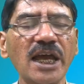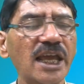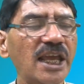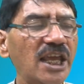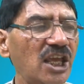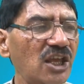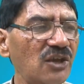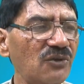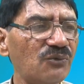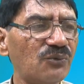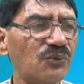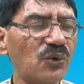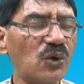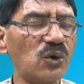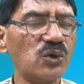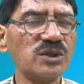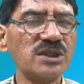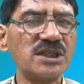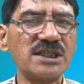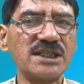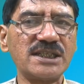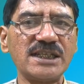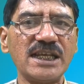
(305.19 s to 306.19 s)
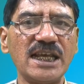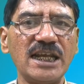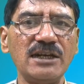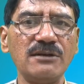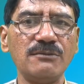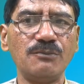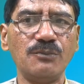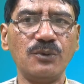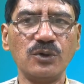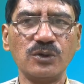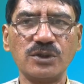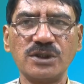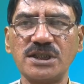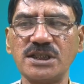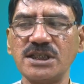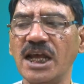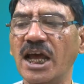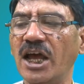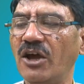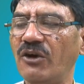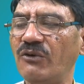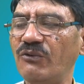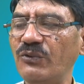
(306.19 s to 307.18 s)
He won't sell books.
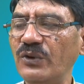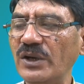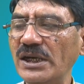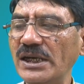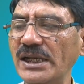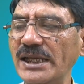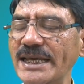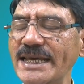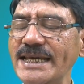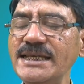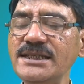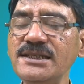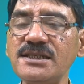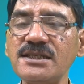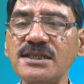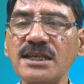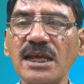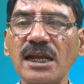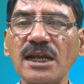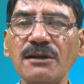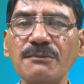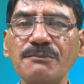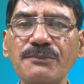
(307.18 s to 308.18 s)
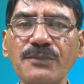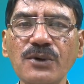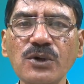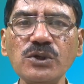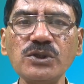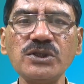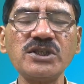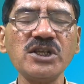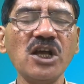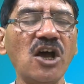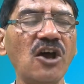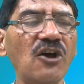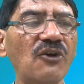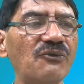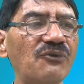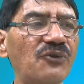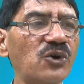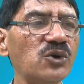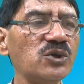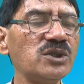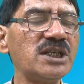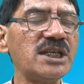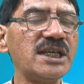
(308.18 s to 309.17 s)
Will he sell books?
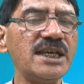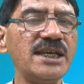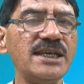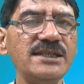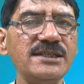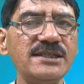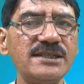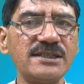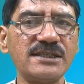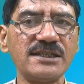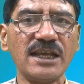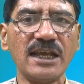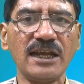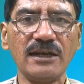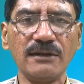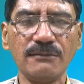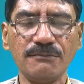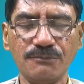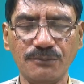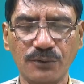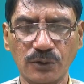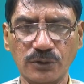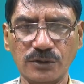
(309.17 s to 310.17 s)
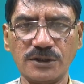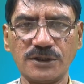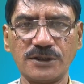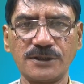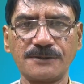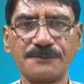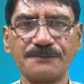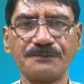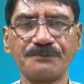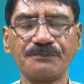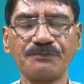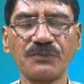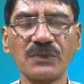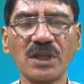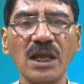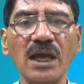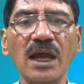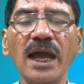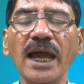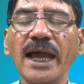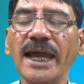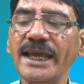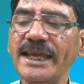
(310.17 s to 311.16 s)
Won't he sell books?
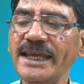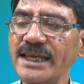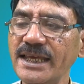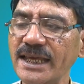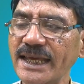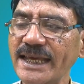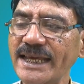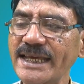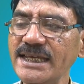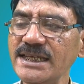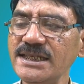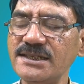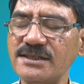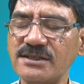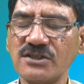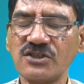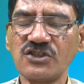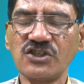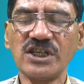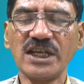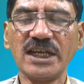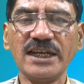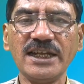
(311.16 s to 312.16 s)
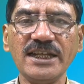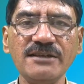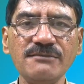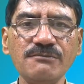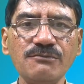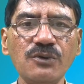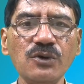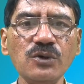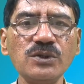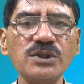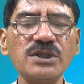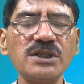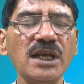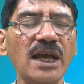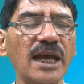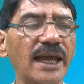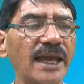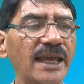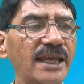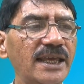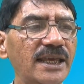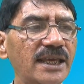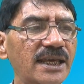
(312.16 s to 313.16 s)
He is selling books.
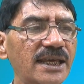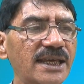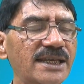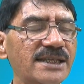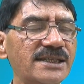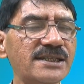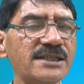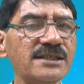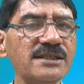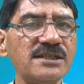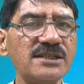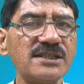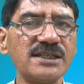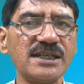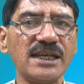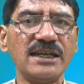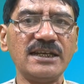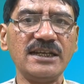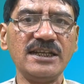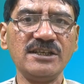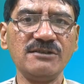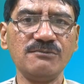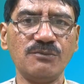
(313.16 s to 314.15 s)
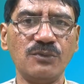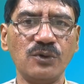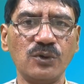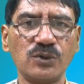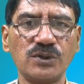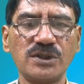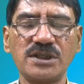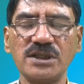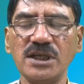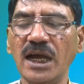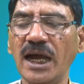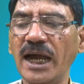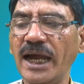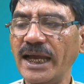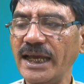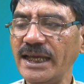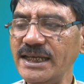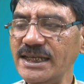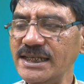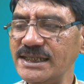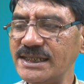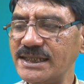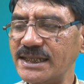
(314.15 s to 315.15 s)
He isn't selling books.
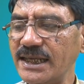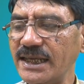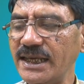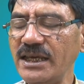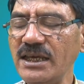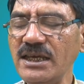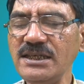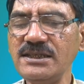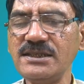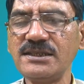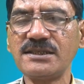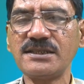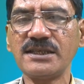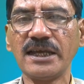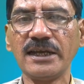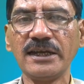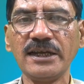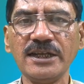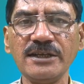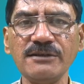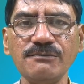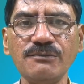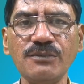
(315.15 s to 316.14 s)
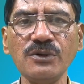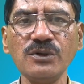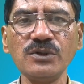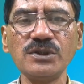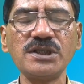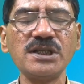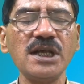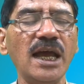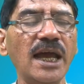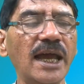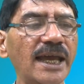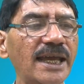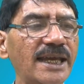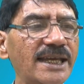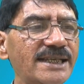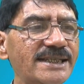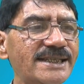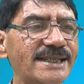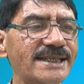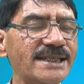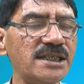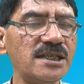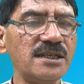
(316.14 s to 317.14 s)
Is he selling books?
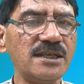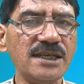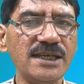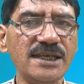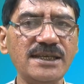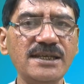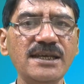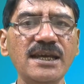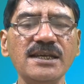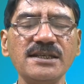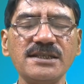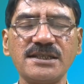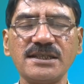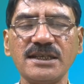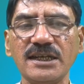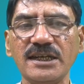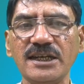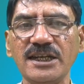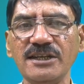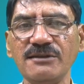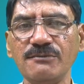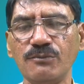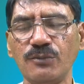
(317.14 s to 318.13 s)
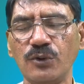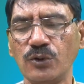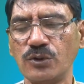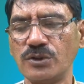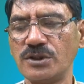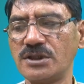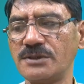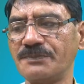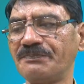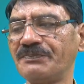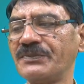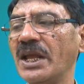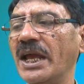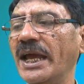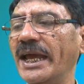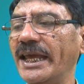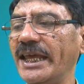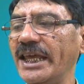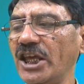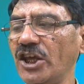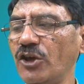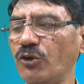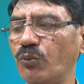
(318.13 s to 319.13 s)
Isn't he selling books?
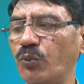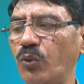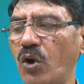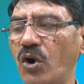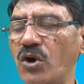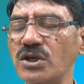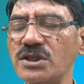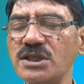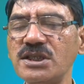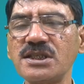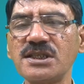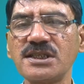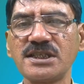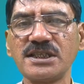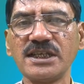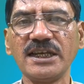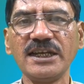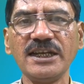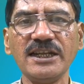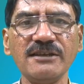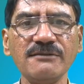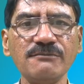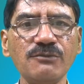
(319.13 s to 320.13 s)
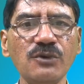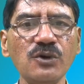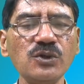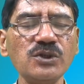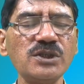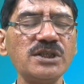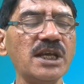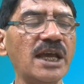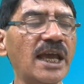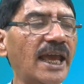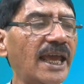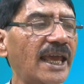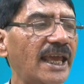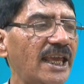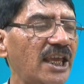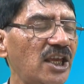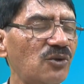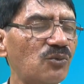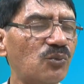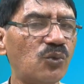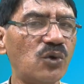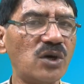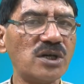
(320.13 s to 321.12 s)
He was selling books.
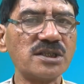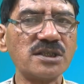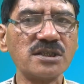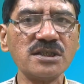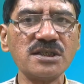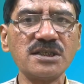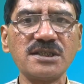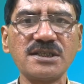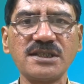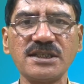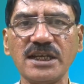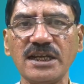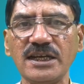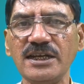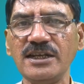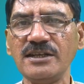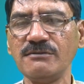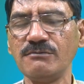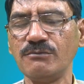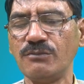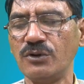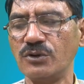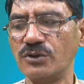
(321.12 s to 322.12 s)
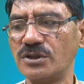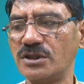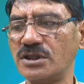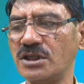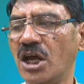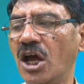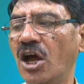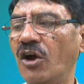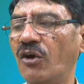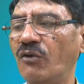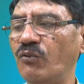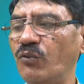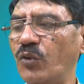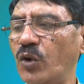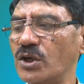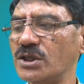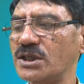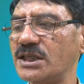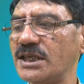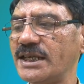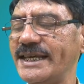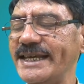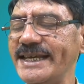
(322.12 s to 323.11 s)
He wasn't selling books.
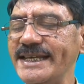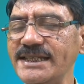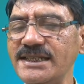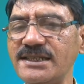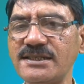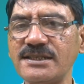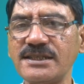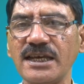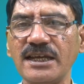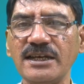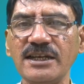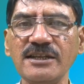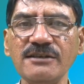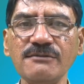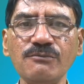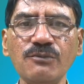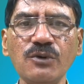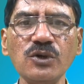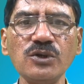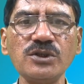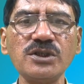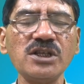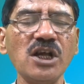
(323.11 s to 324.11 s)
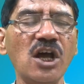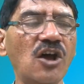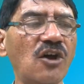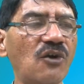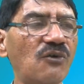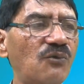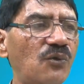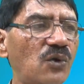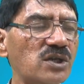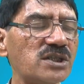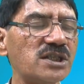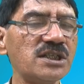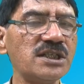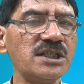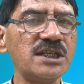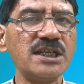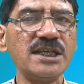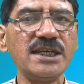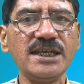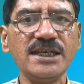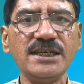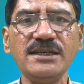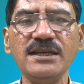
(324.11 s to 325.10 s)
Was he selling books? Wasn't
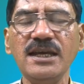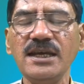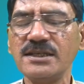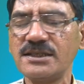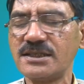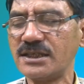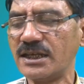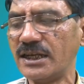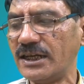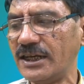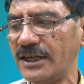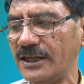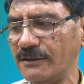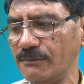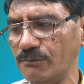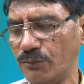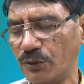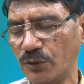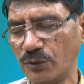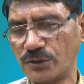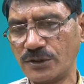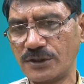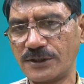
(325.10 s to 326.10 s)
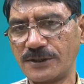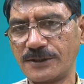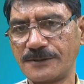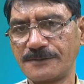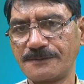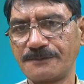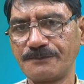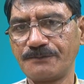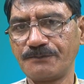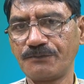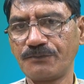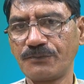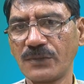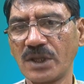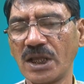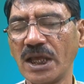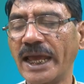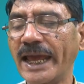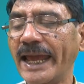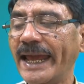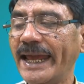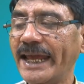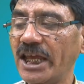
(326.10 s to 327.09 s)
he selling books?
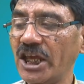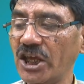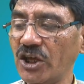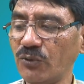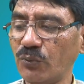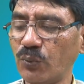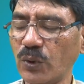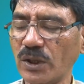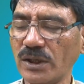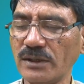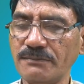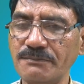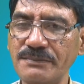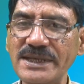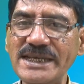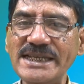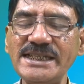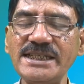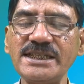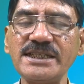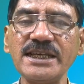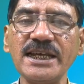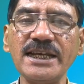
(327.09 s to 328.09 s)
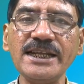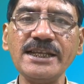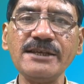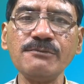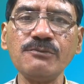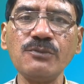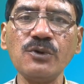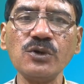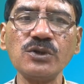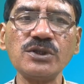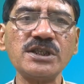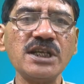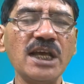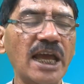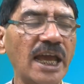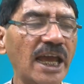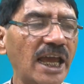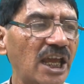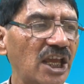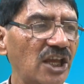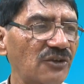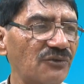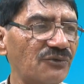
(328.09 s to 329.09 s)
He will be selling books.
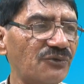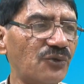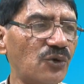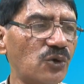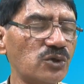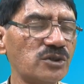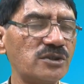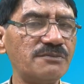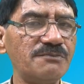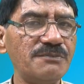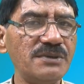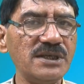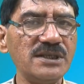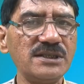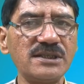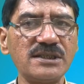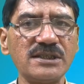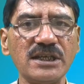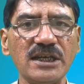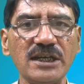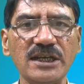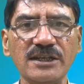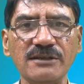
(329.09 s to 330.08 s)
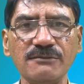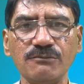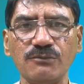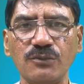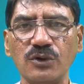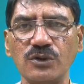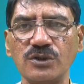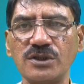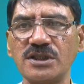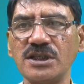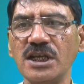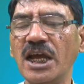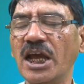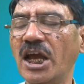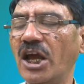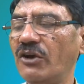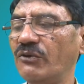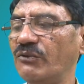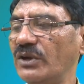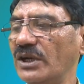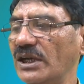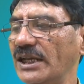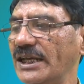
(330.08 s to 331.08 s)
He won't be selling books.
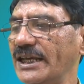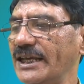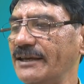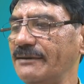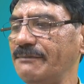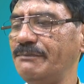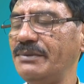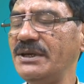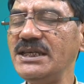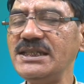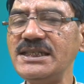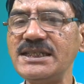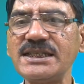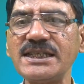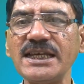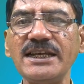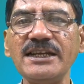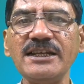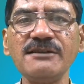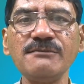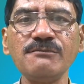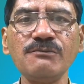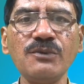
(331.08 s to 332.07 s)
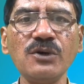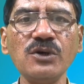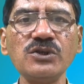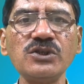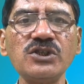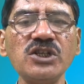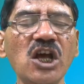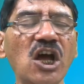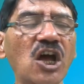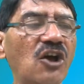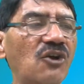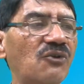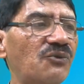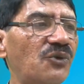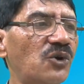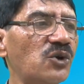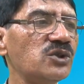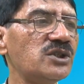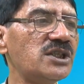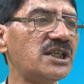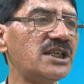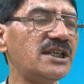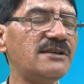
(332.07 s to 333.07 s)
Will he be selling books?
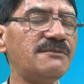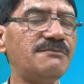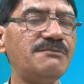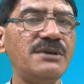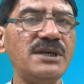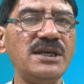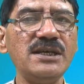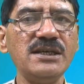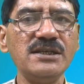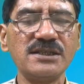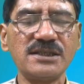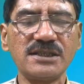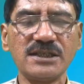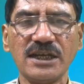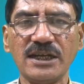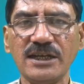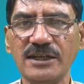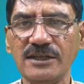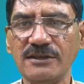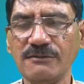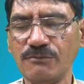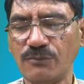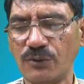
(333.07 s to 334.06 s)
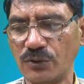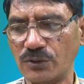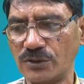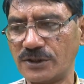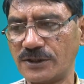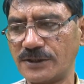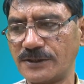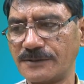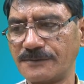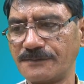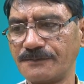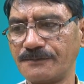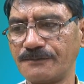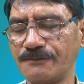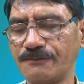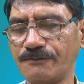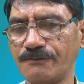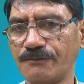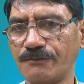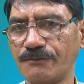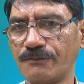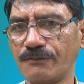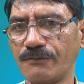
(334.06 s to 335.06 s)
Won't he be selling books?
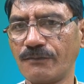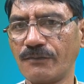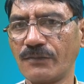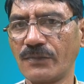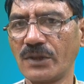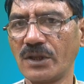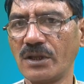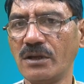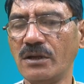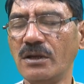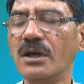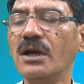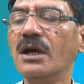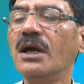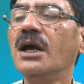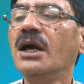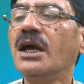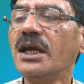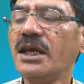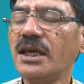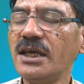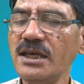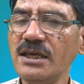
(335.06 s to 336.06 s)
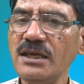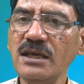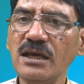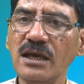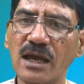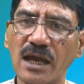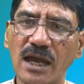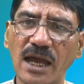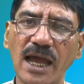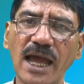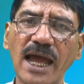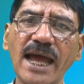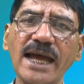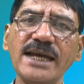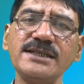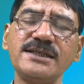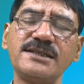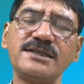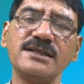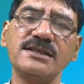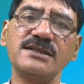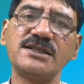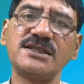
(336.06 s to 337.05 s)
He
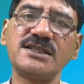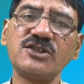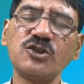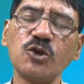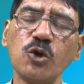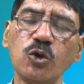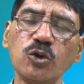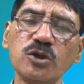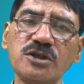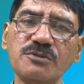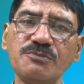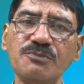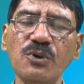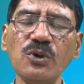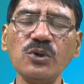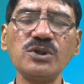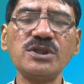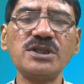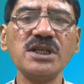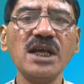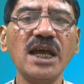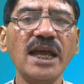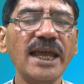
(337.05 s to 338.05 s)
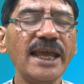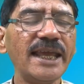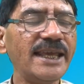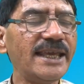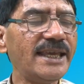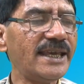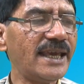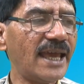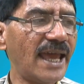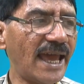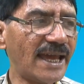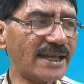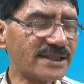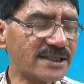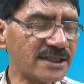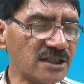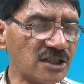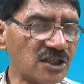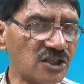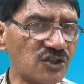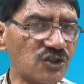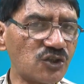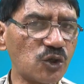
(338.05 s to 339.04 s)
has sold books. He
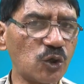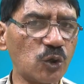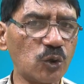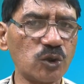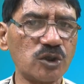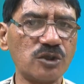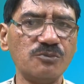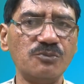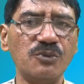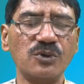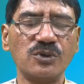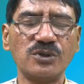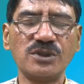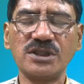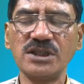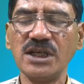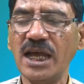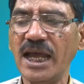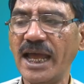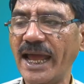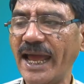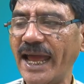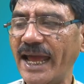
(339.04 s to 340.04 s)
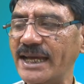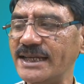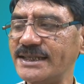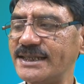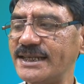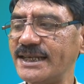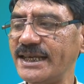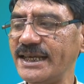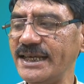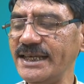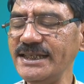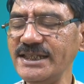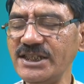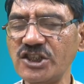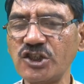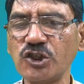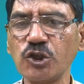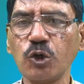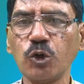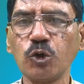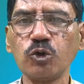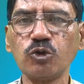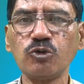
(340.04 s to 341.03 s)
hasn't sold books. Has he
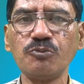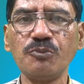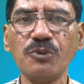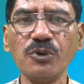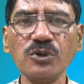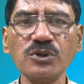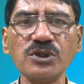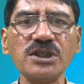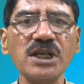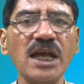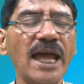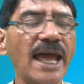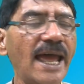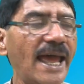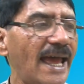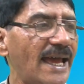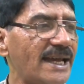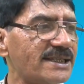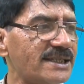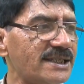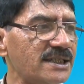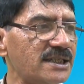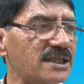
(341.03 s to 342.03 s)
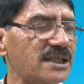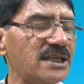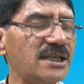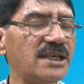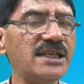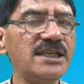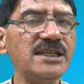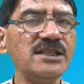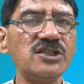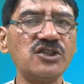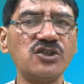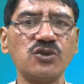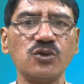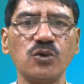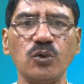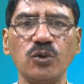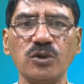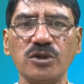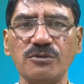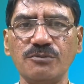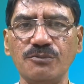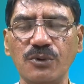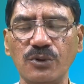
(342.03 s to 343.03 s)
sold books? Hasn't he
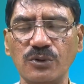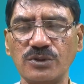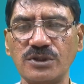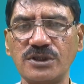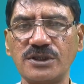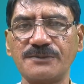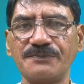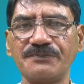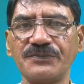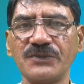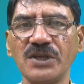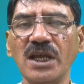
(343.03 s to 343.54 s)
sold books?